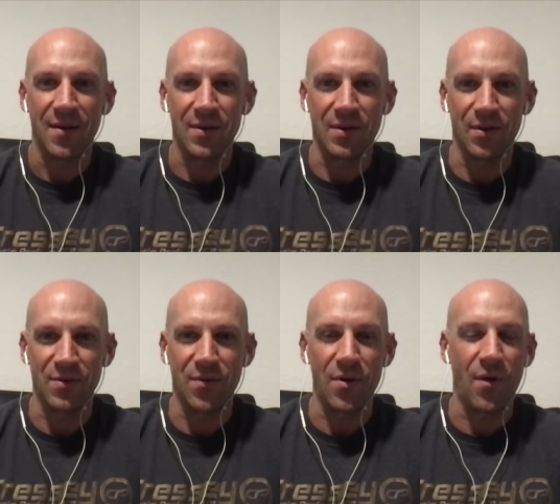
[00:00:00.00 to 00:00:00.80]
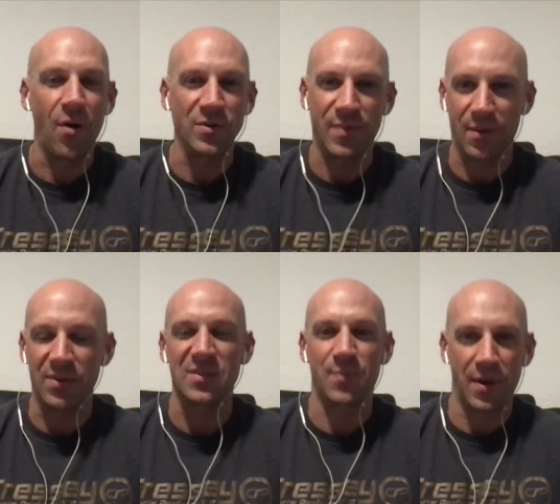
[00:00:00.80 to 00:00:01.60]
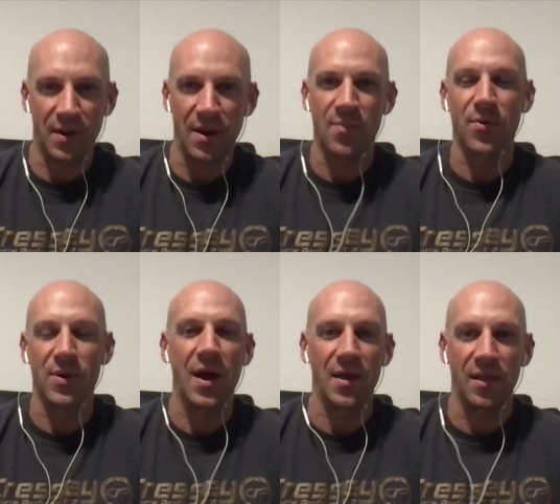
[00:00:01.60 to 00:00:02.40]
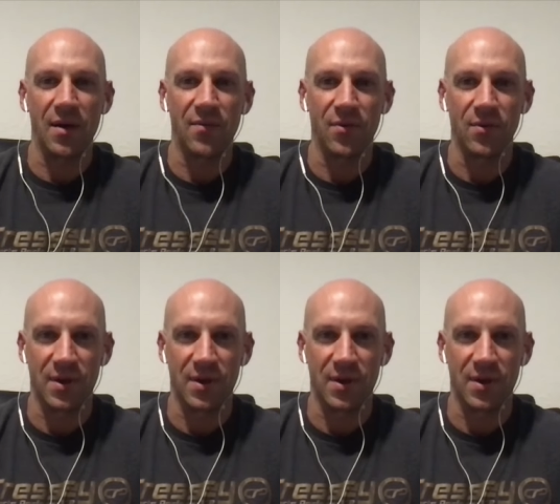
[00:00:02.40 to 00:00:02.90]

You know, you've always been able to spin it at a pretty high level.